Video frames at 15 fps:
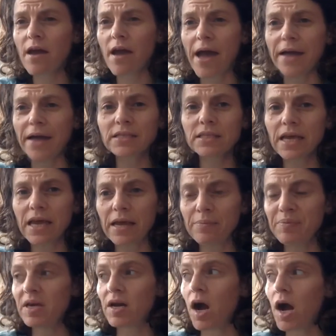
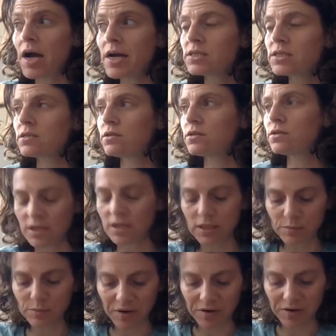xAPIs,
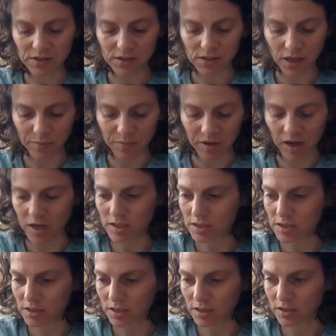experience A P Is.
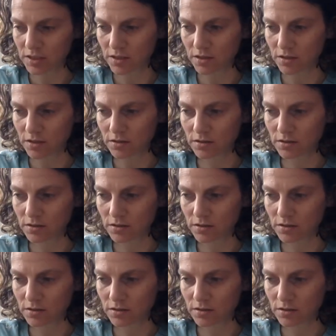It's like a